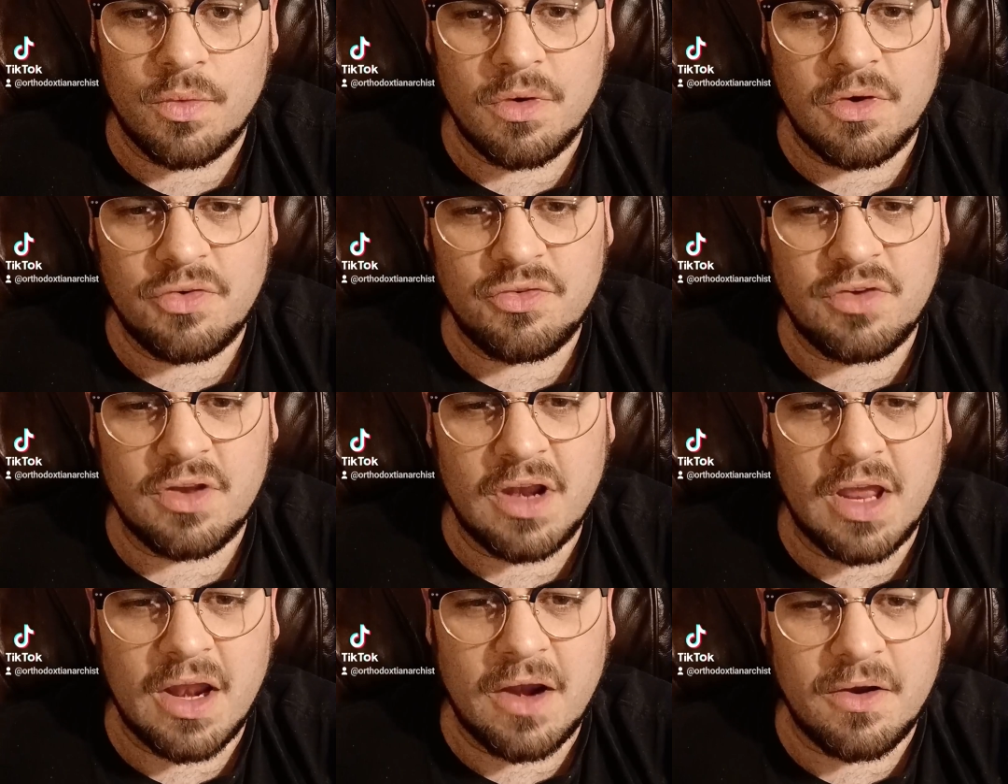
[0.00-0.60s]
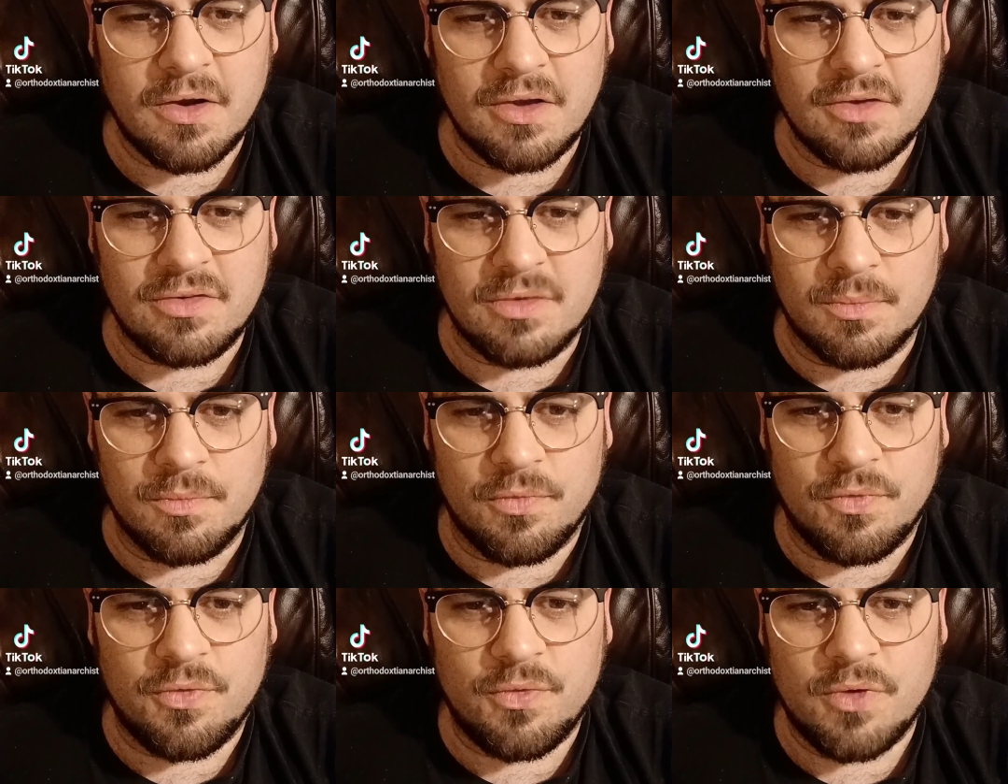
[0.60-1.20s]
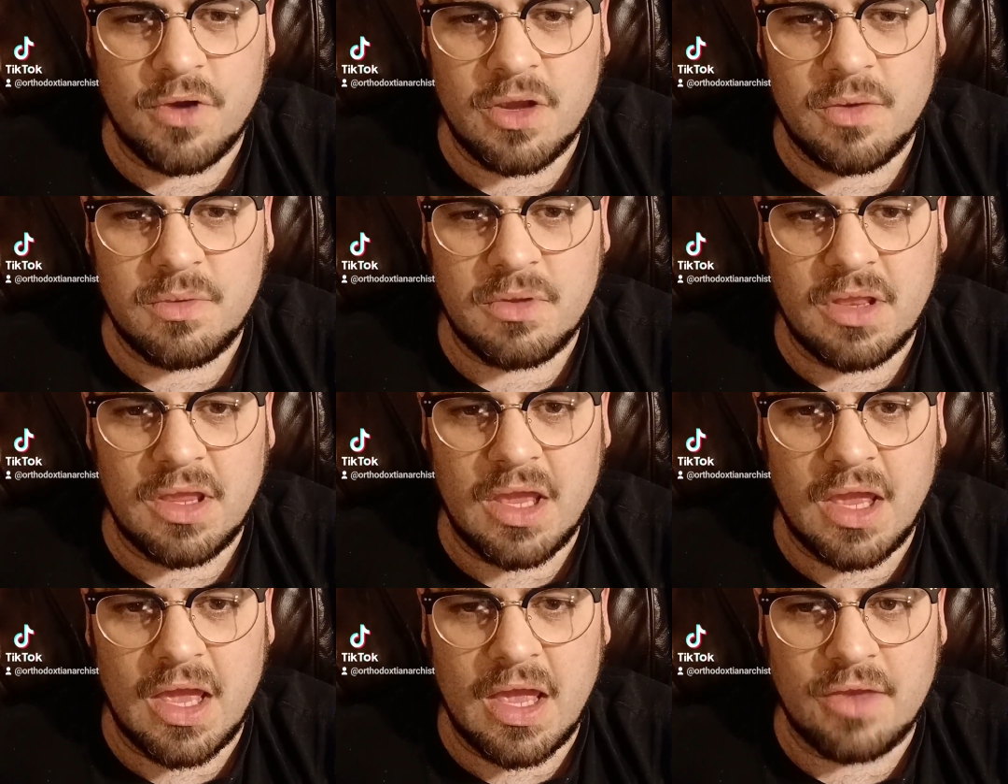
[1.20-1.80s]
Christian anarchism
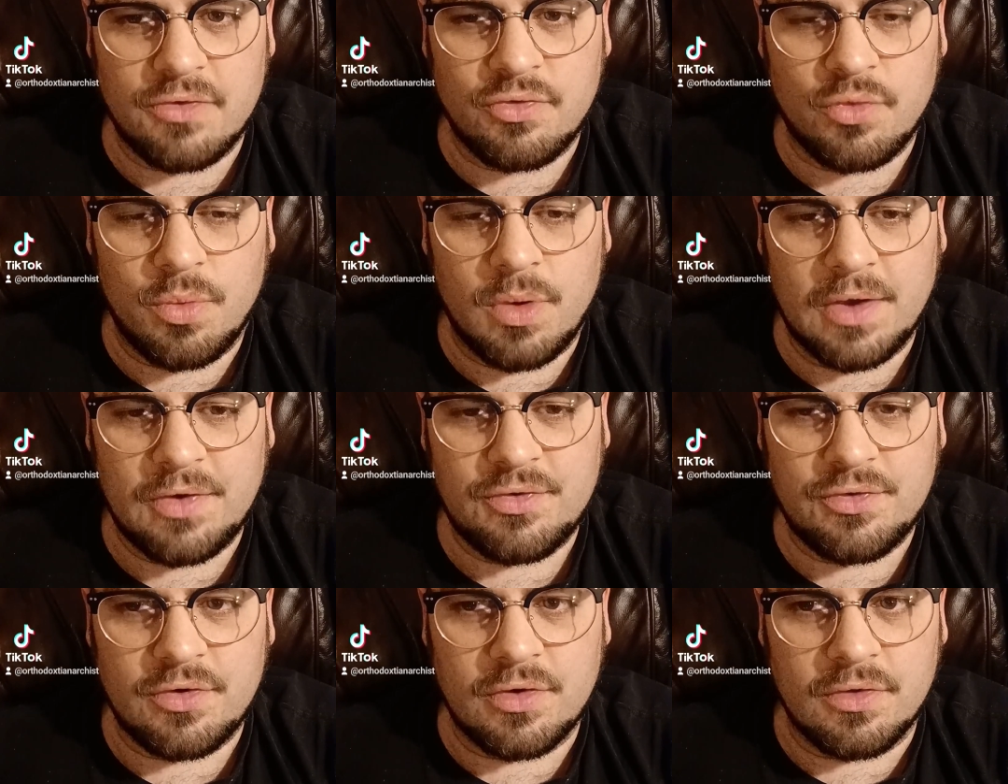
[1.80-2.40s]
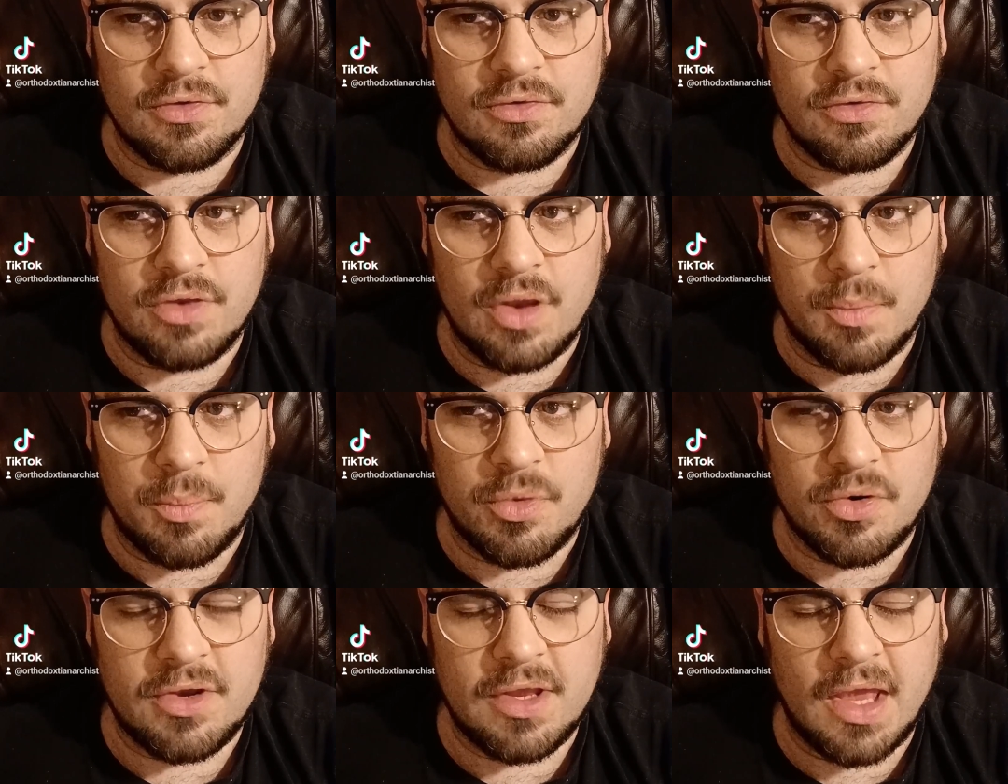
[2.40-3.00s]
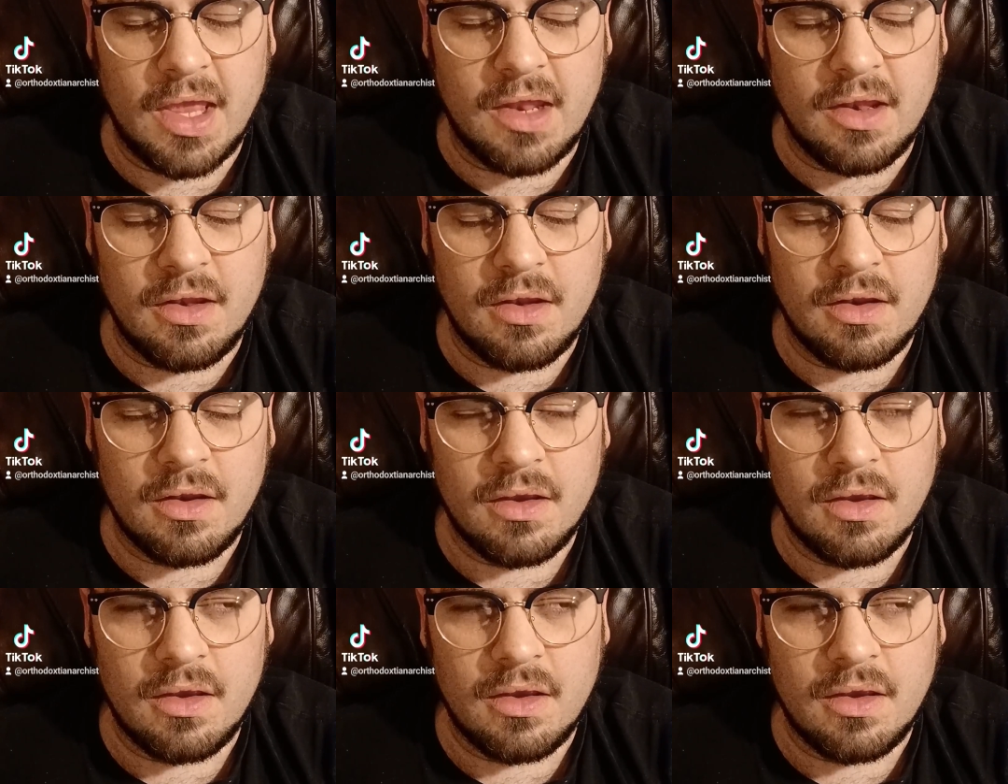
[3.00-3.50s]
frequently asks questions number 10.